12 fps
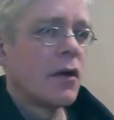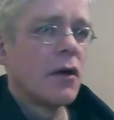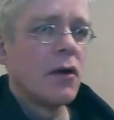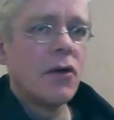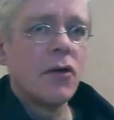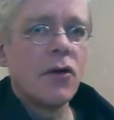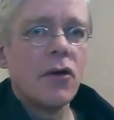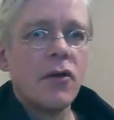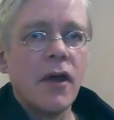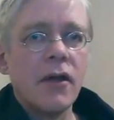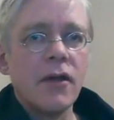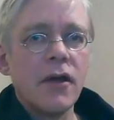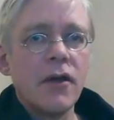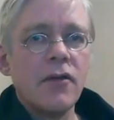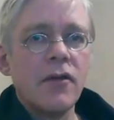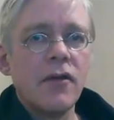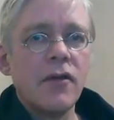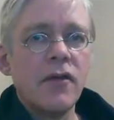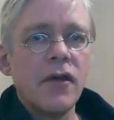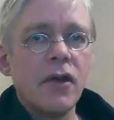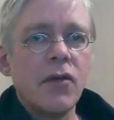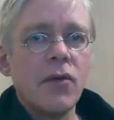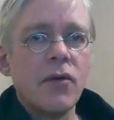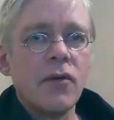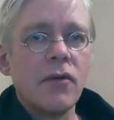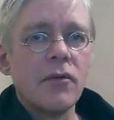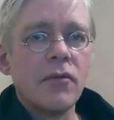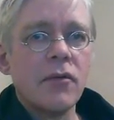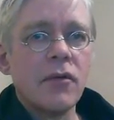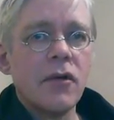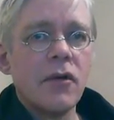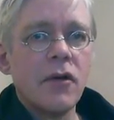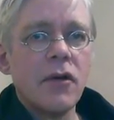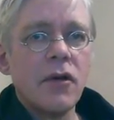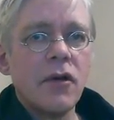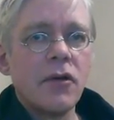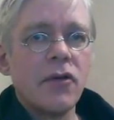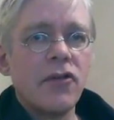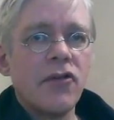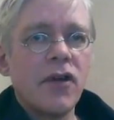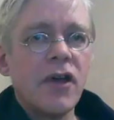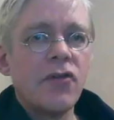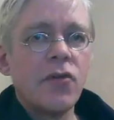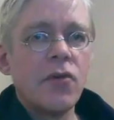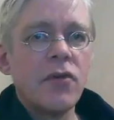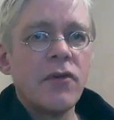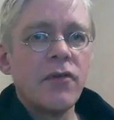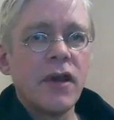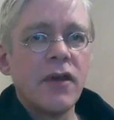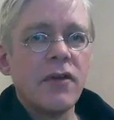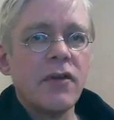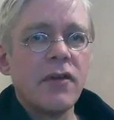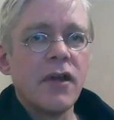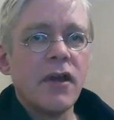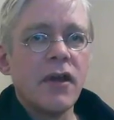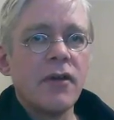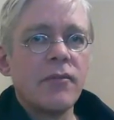you could then go to the D chord. You've got to change all your fingers like that,